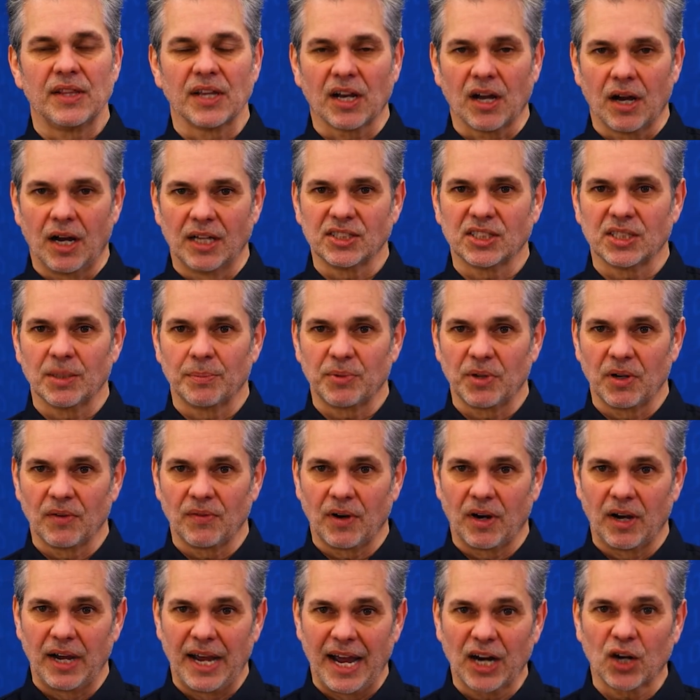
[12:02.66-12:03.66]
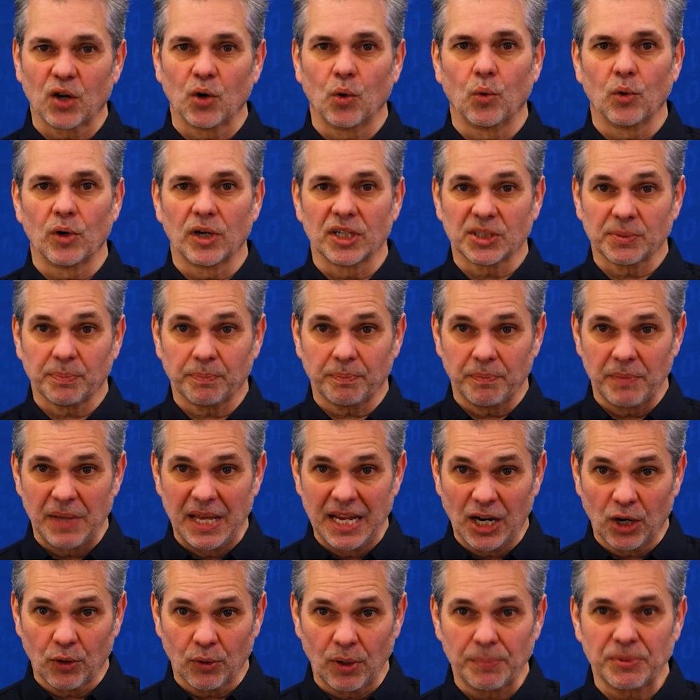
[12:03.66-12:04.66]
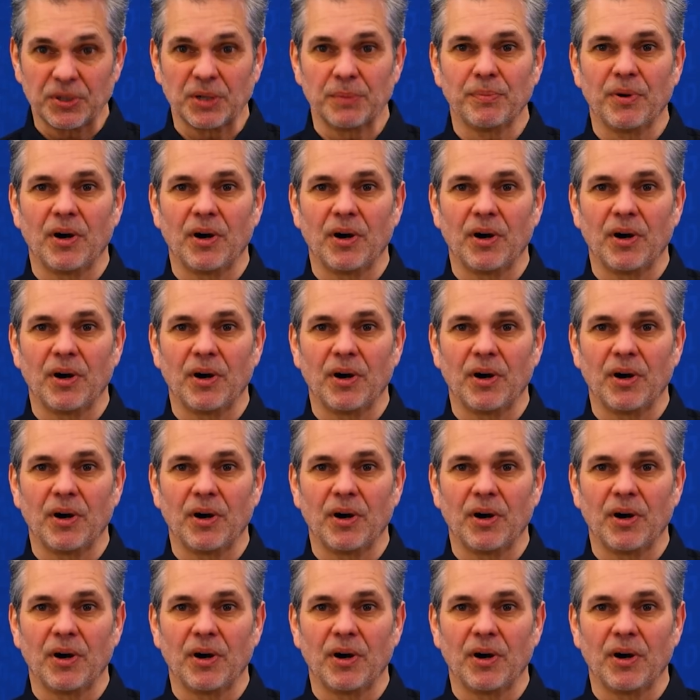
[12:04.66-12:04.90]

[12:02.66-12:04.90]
the concept of Echoworx encryption